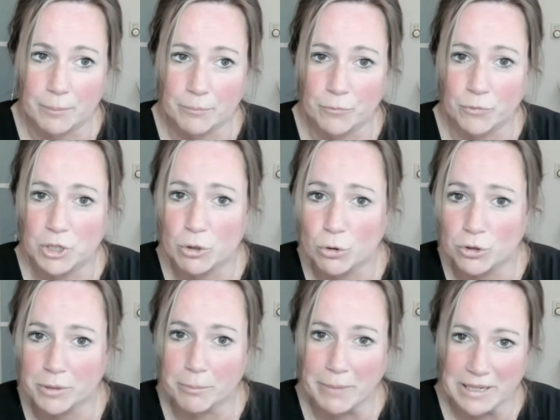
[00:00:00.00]
We call
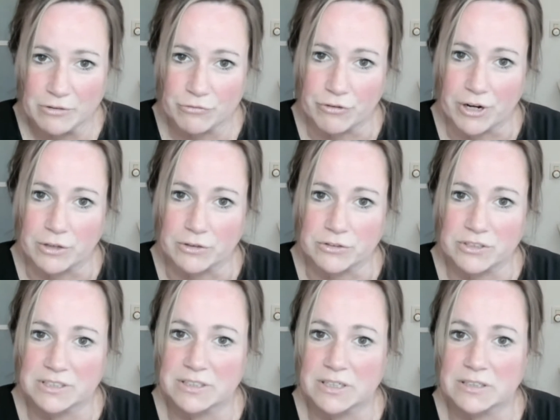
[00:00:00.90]
them MED files,
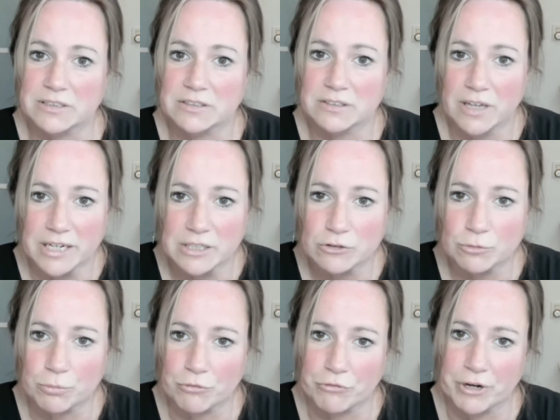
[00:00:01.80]
and they're designed to
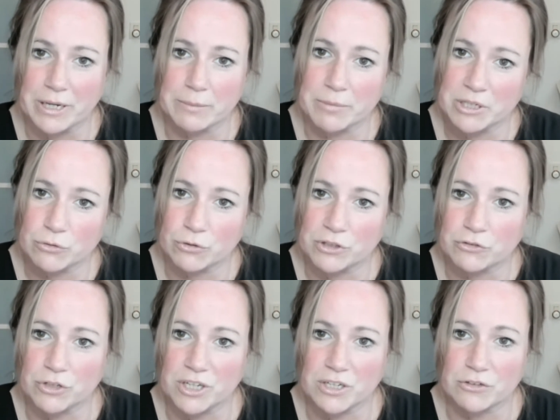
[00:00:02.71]
provide medical
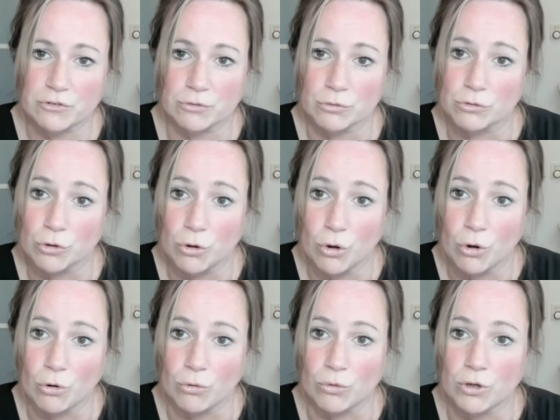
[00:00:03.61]
education on the
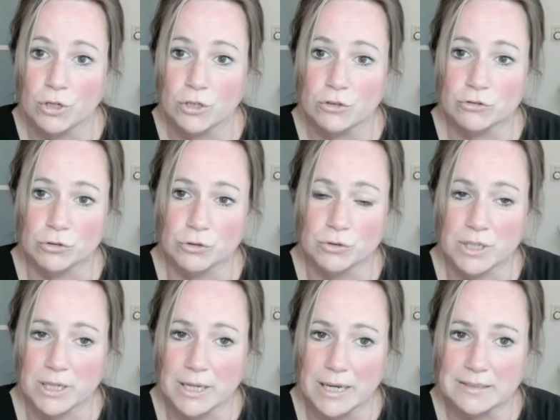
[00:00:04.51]
go, so you
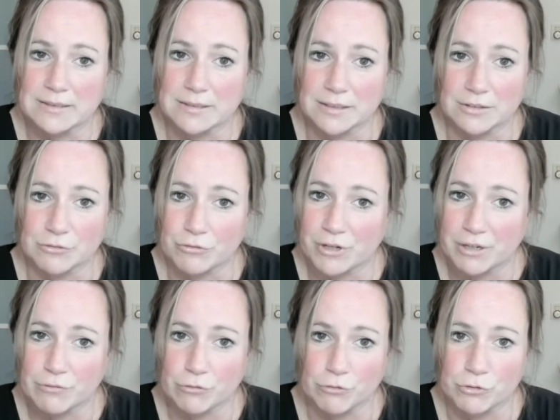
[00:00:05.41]
can get the
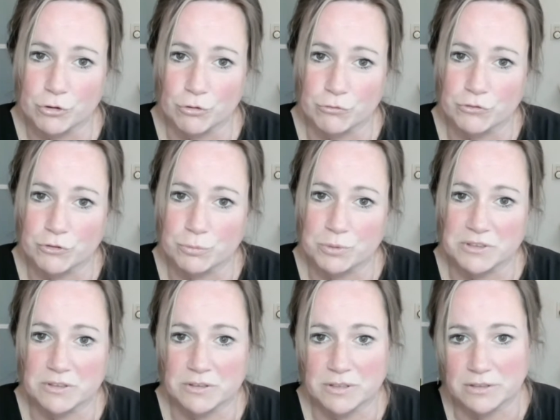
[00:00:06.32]
flavor of a conference
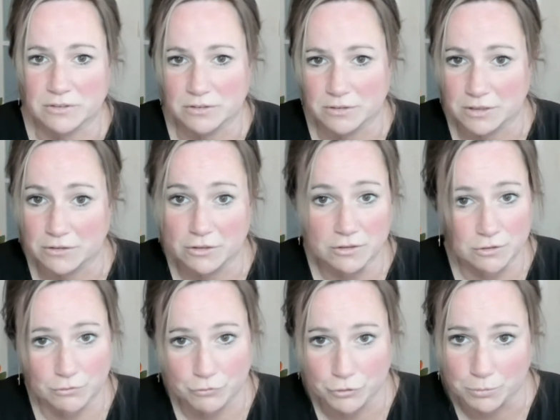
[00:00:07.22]
presentation in
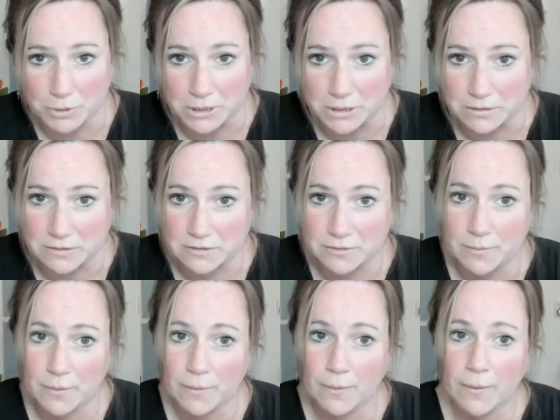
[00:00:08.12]
just a few minutes.
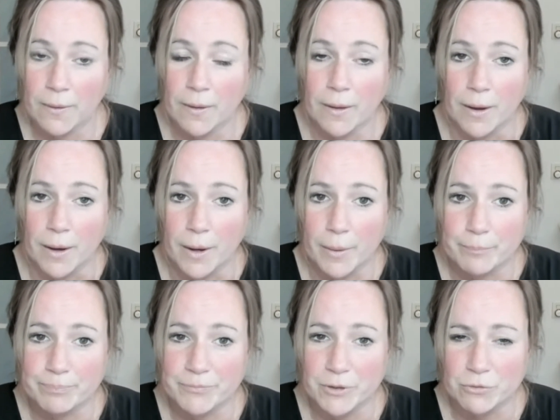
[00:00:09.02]

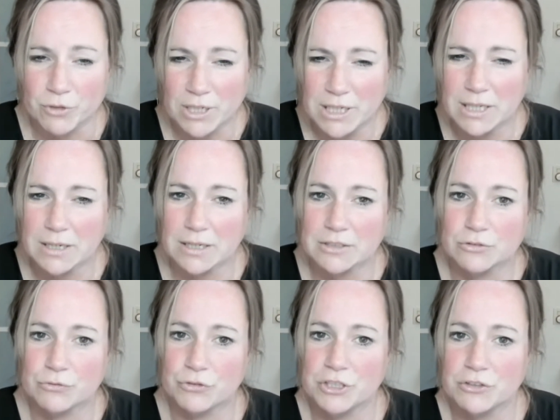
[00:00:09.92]
A really
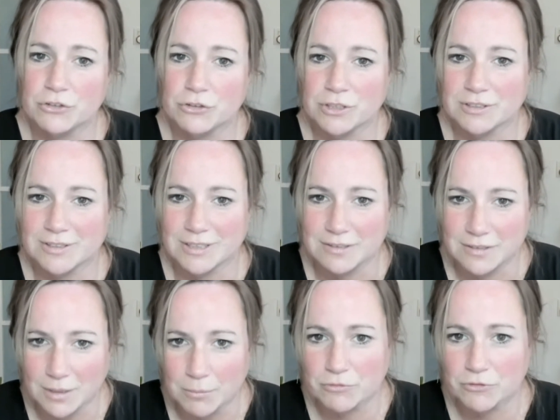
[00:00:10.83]
nice feature is that
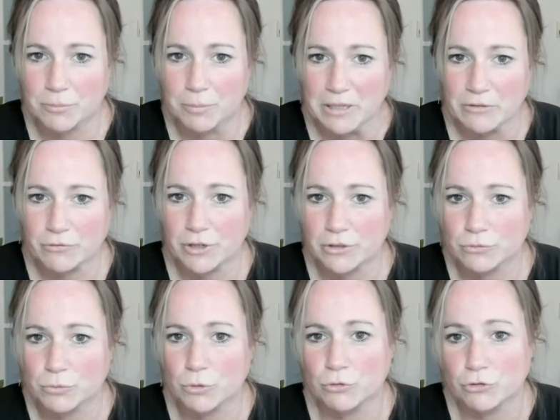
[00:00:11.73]
some of the MED
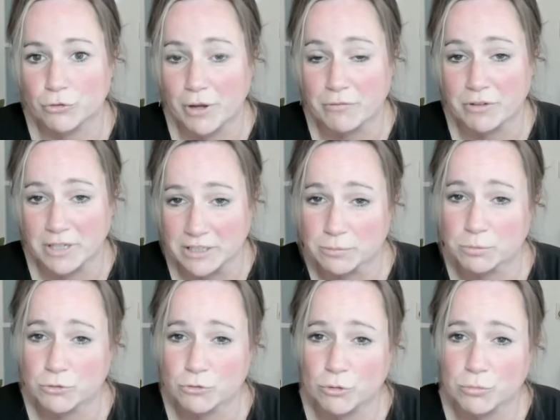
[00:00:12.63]
files will also have an
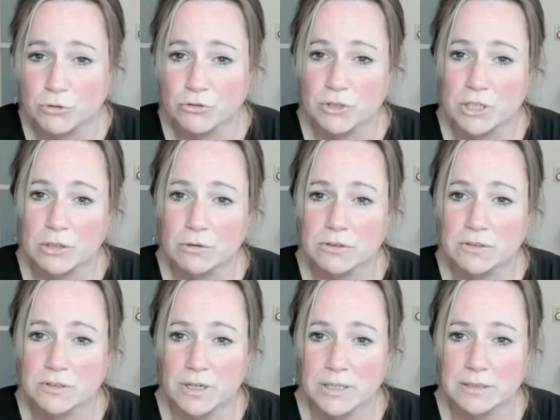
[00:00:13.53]
expert commentary
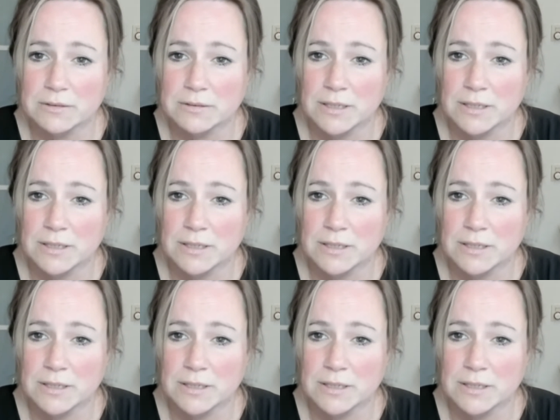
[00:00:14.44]
alongside,